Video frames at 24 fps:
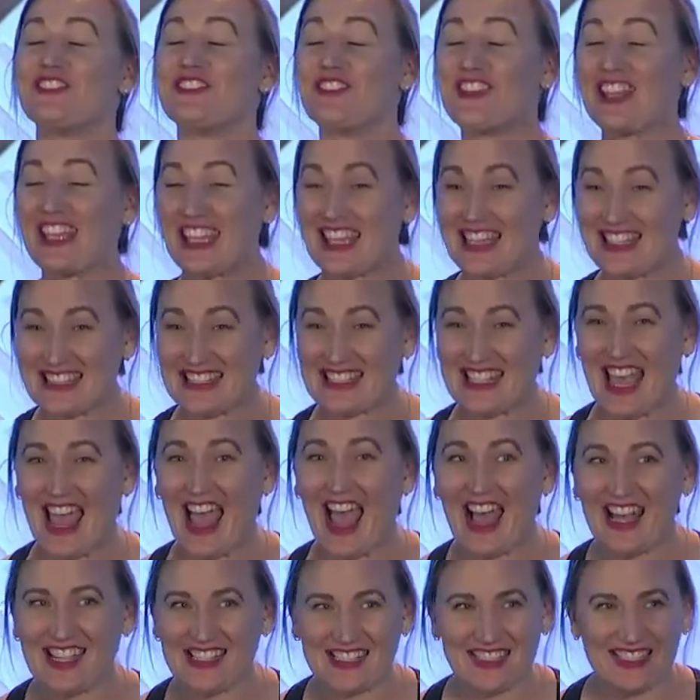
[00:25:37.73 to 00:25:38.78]

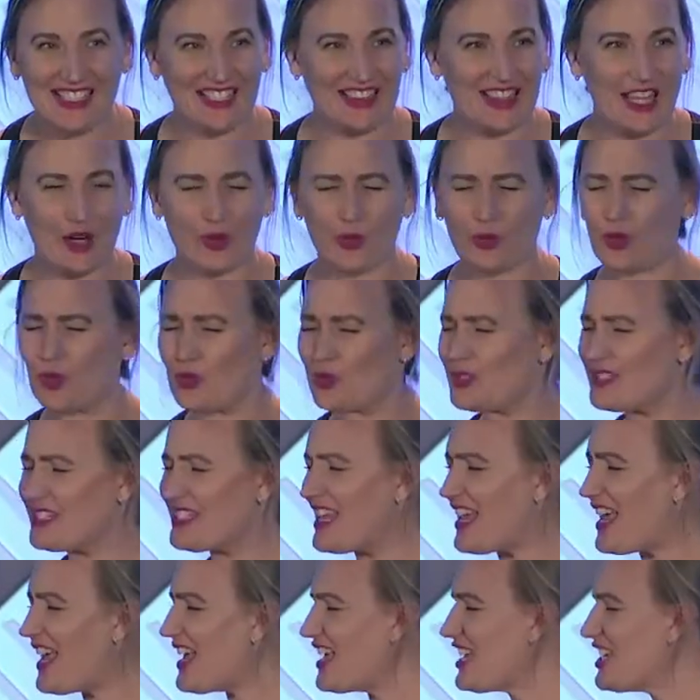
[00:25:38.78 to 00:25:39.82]
Fantastic. That
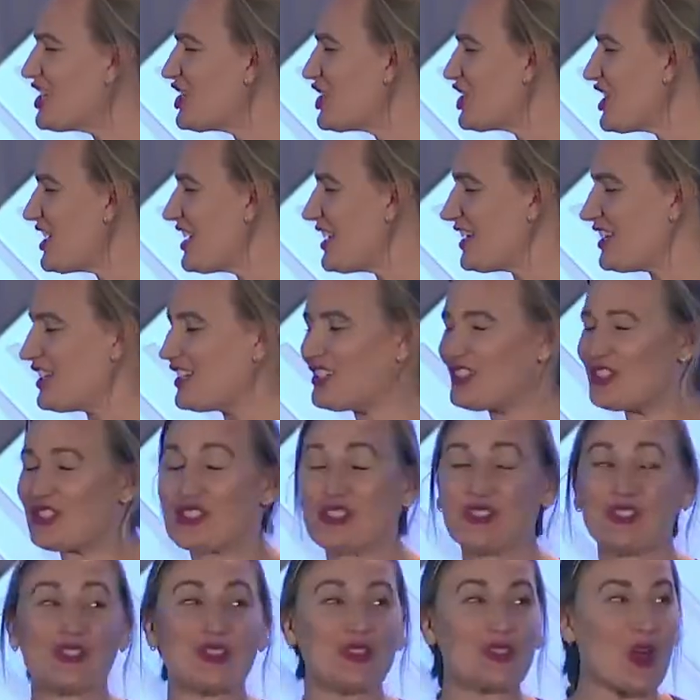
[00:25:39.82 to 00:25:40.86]
rotation,
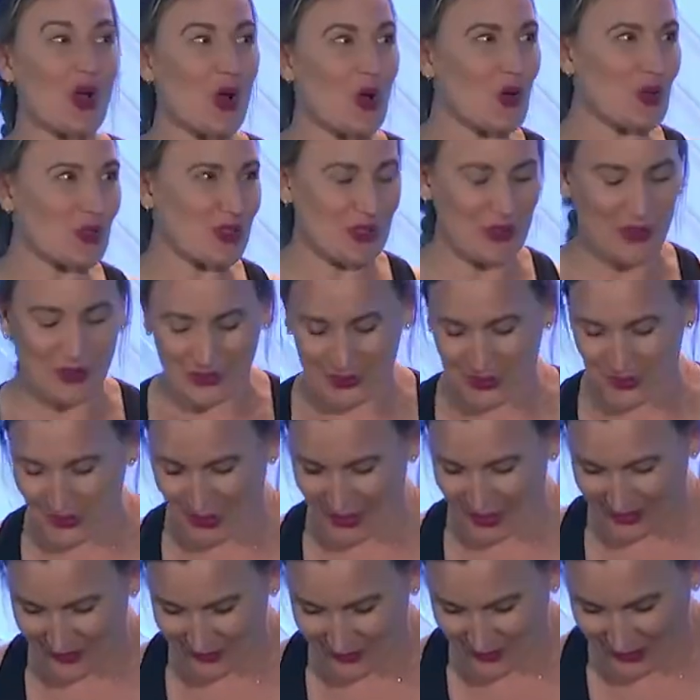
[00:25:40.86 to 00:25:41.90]
so
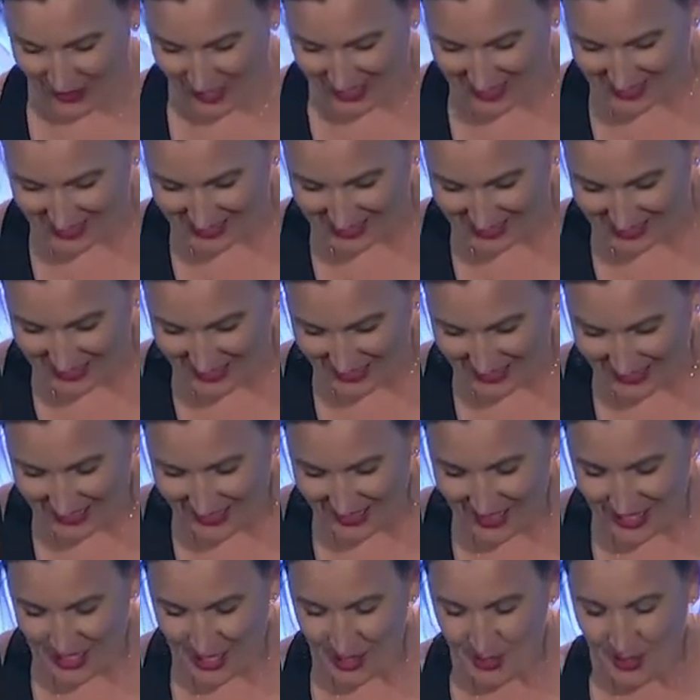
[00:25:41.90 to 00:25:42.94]
good for us.
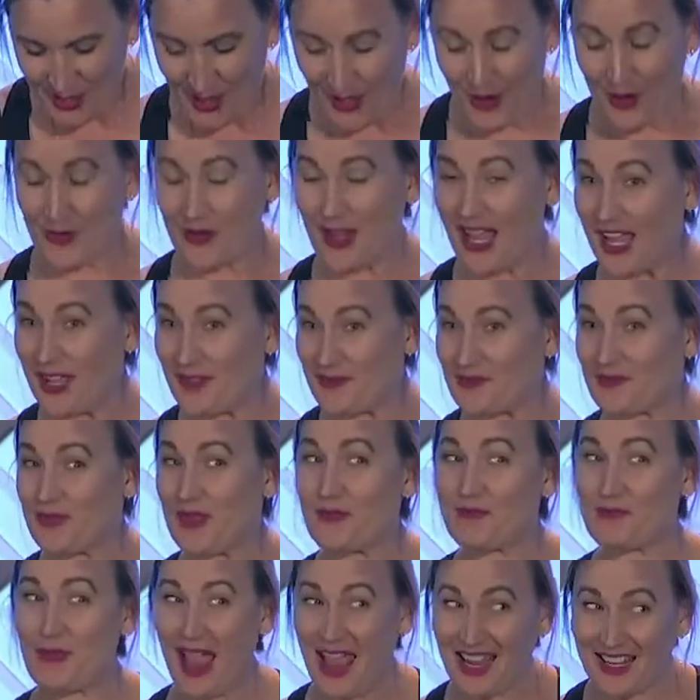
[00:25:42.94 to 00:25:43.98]
Okay,
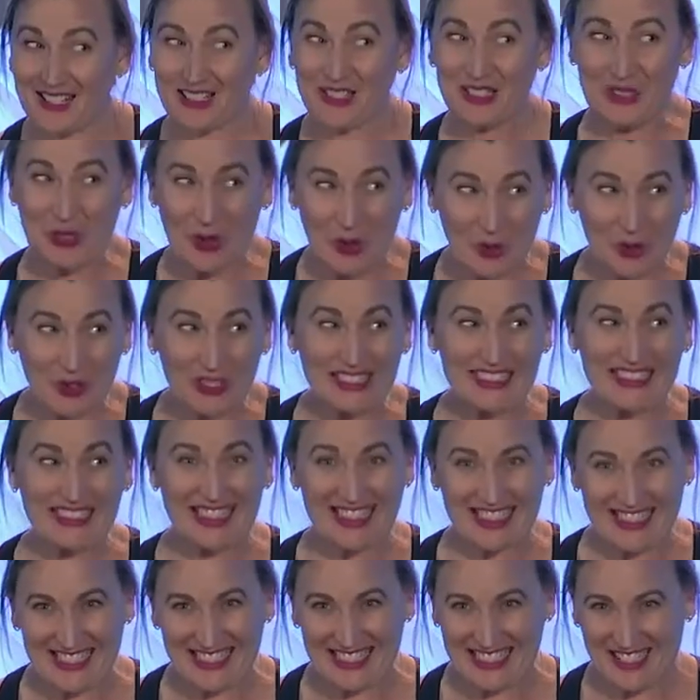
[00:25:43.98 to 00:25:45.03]
back to
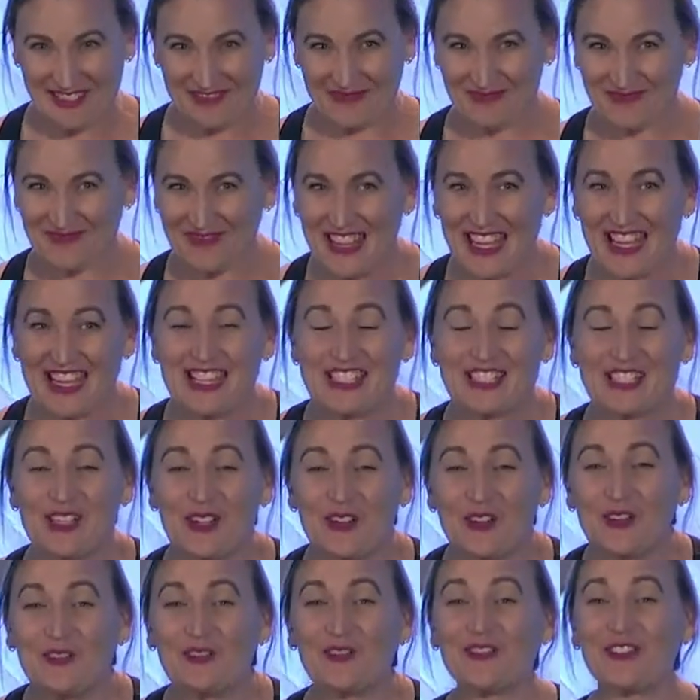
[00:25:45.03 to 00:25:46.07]
coordination.
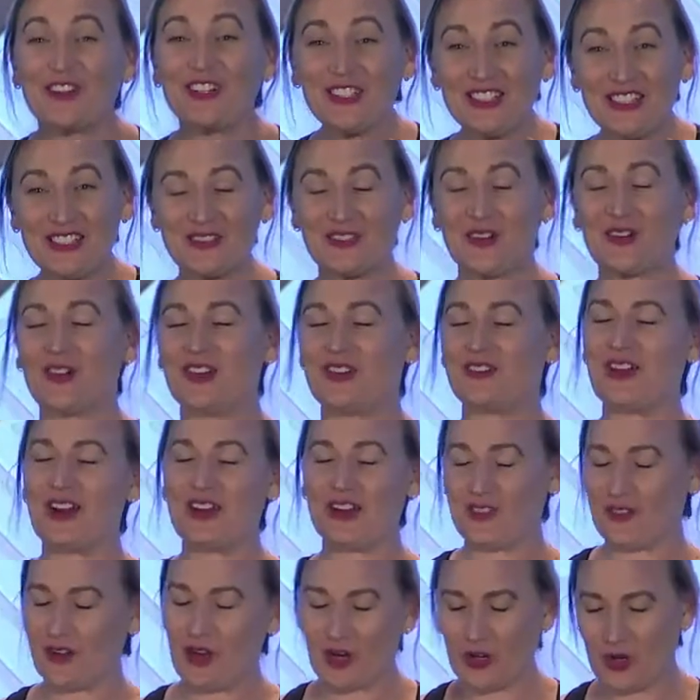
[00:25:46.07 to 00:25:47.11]
So first
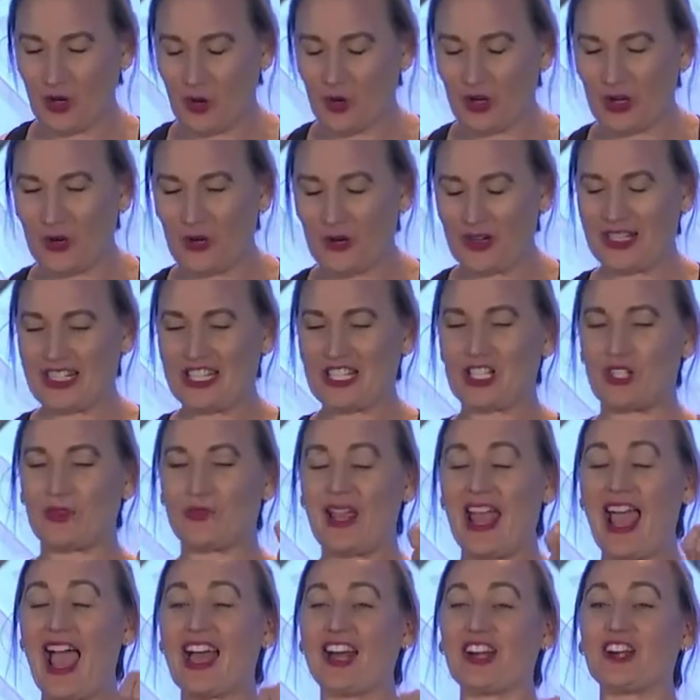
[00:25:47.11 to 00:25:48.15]
round of our core coordination,
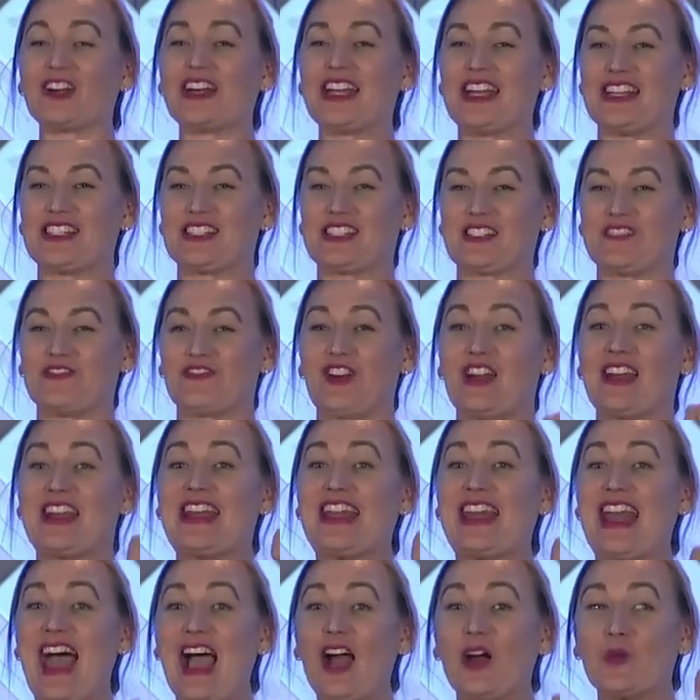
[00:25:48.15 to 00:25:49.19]
we had our hands in front.
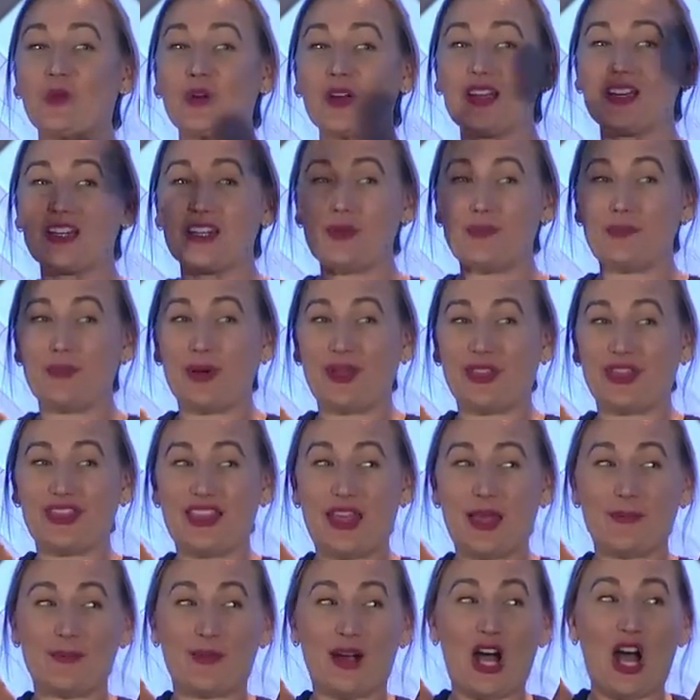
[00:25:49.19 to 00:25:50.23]
Now we're gonna put
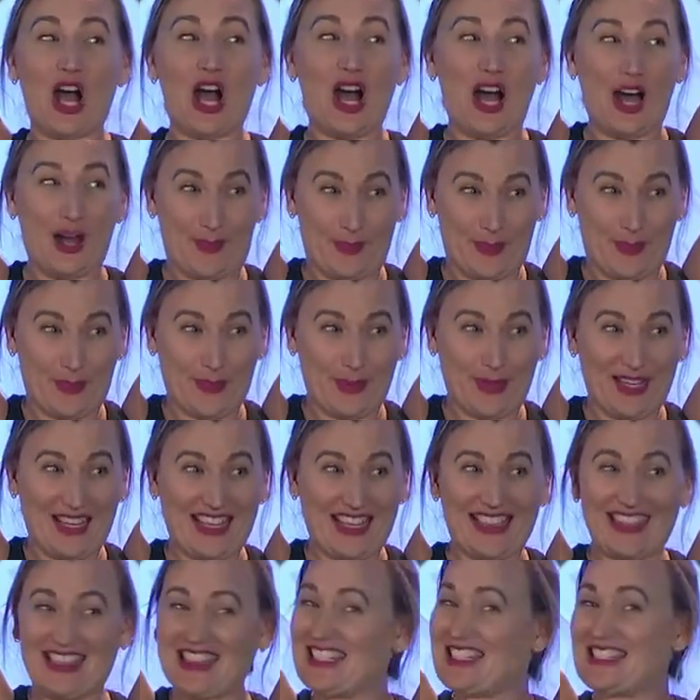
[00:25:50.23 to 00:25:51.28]
them up.
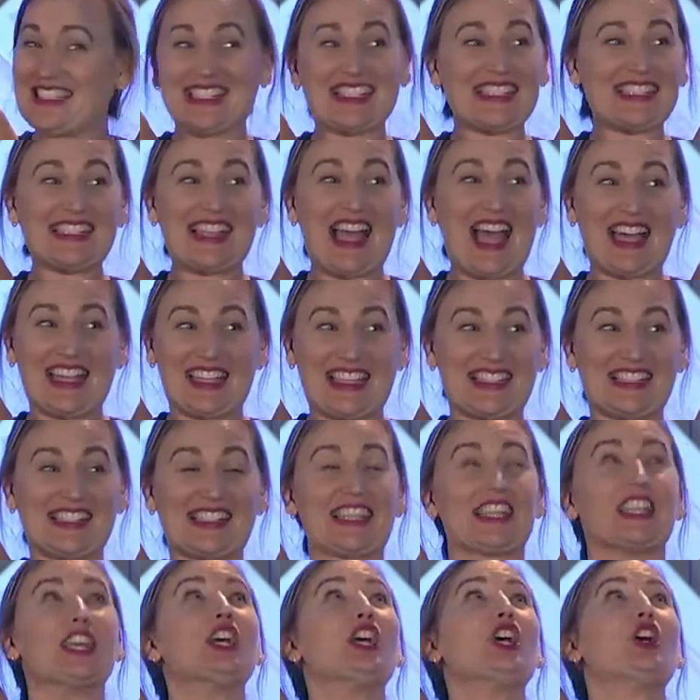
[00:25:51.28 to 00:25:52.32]
And this is not
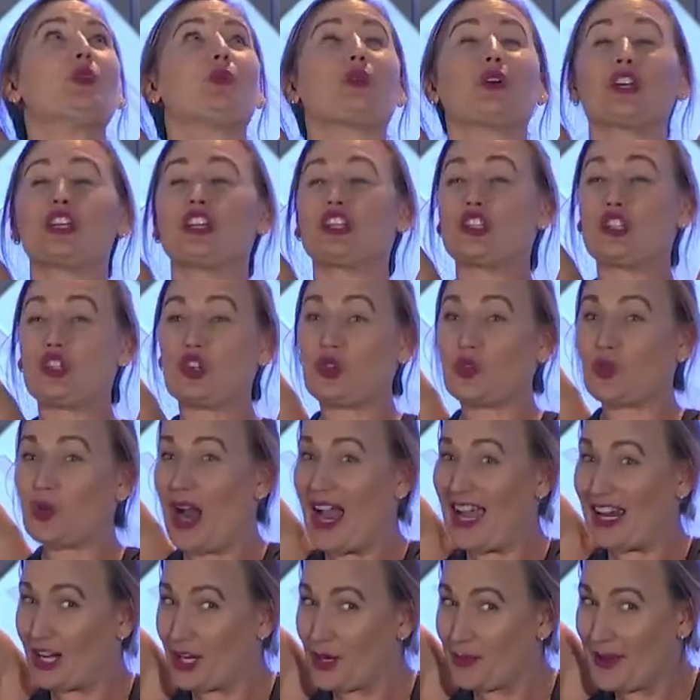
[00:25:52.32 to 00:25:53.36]
easy. We're gonna
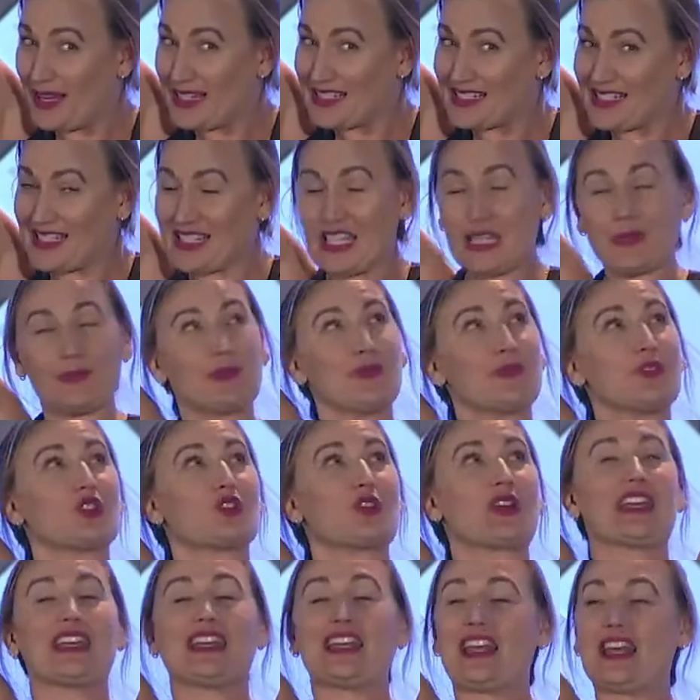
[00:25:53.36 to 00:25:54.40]
try our best to keep them
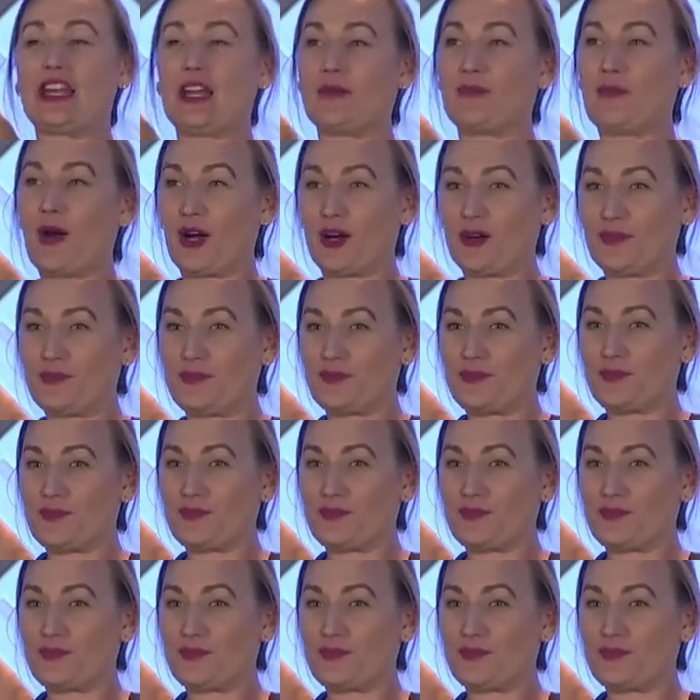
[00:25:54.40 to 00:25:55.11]
straight and apart.